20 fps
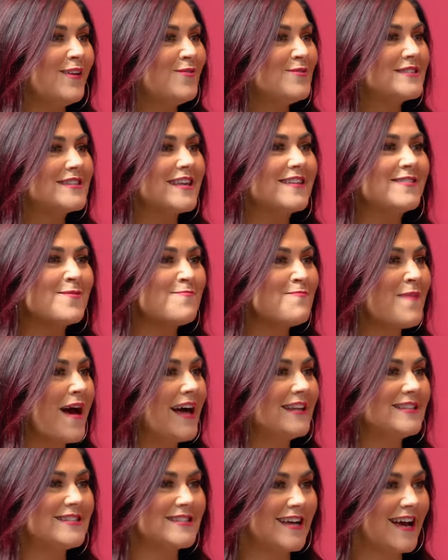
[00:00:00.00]
he was like the
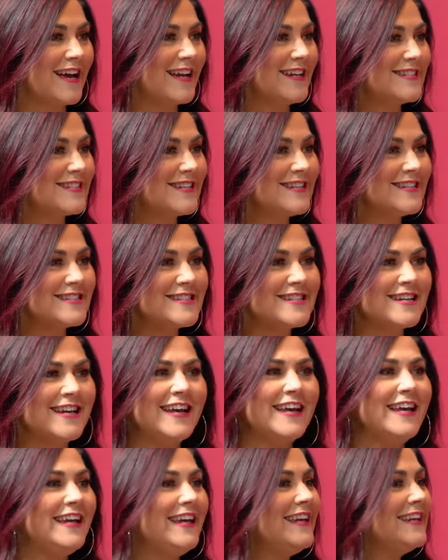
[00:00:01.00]
mad scientist. Yeah
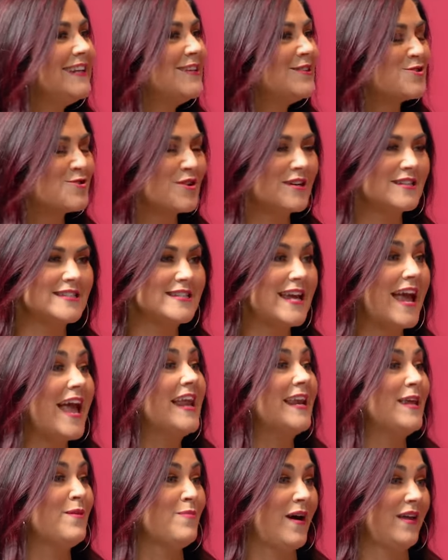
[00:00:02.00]
he didn't trust
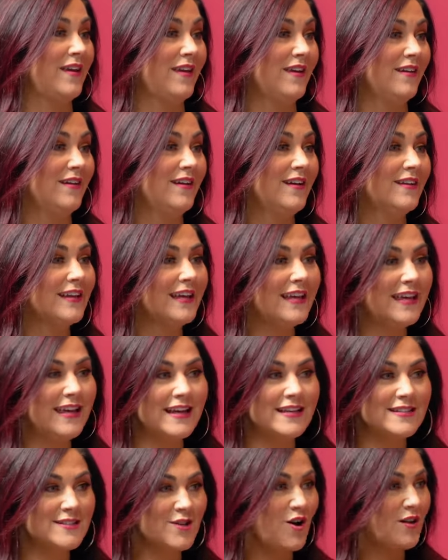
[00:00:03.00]
anybody. Like he
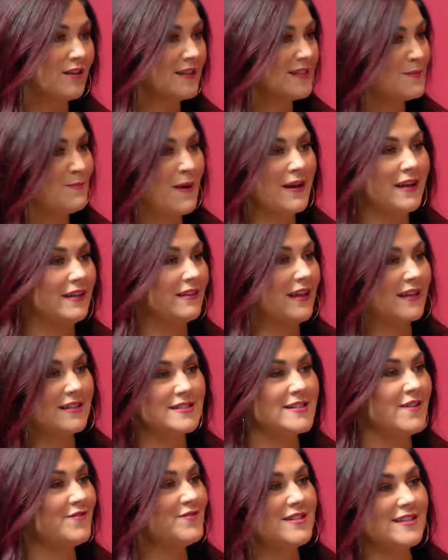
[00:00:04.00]
has all his money like
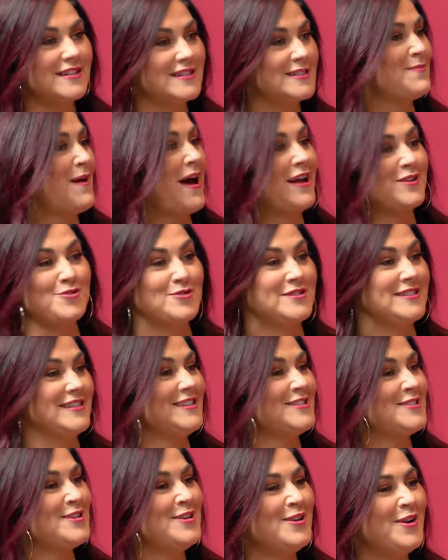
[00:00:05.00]
stuffed in his
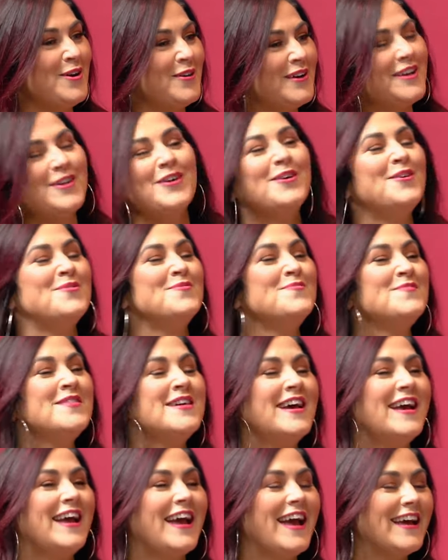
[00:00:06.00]
mattresses, yeah. you know, at home.
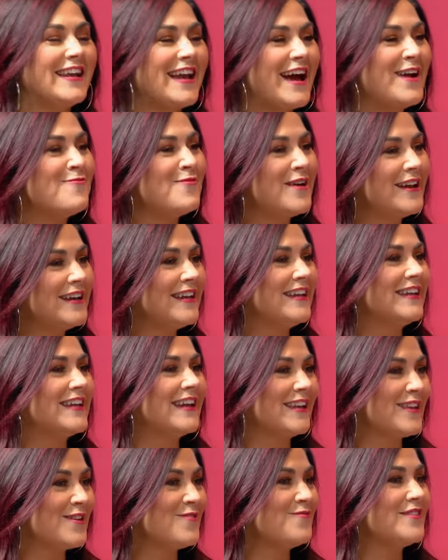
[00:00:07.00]
And I went in
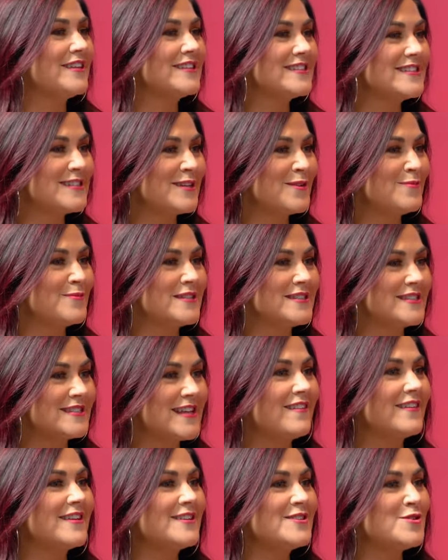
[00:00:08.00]
and convinced him to
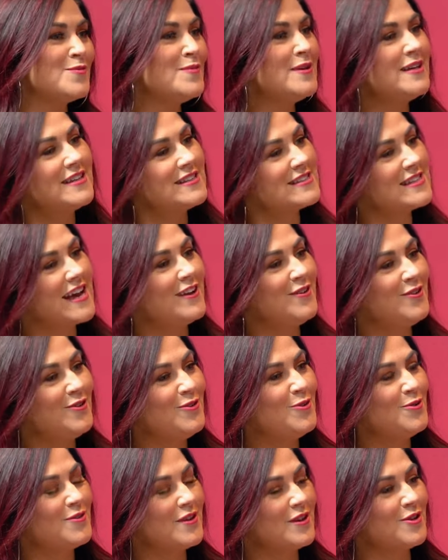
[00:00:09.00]
sell it to me because I
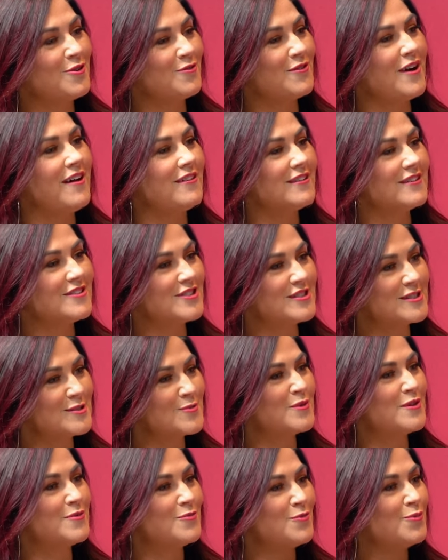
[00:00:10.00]
knew that
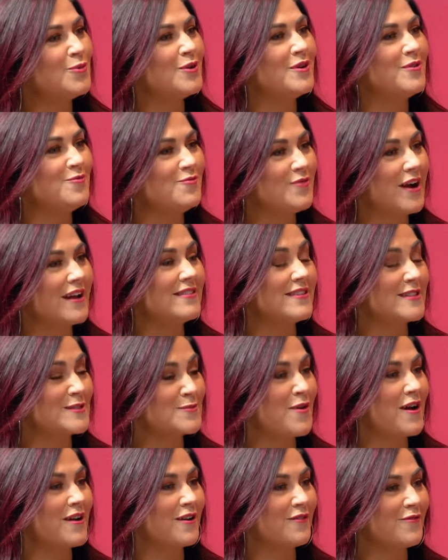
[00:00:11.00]
urologists would would write this
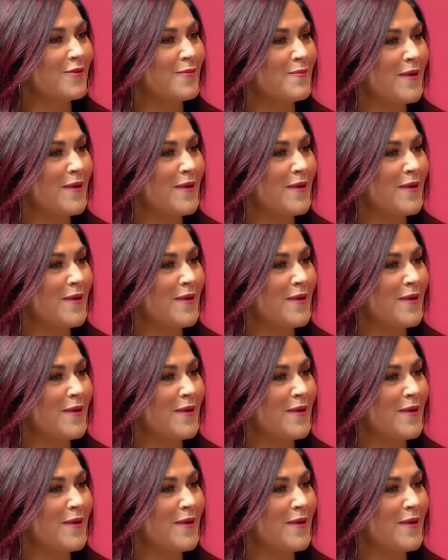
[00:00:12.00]
product for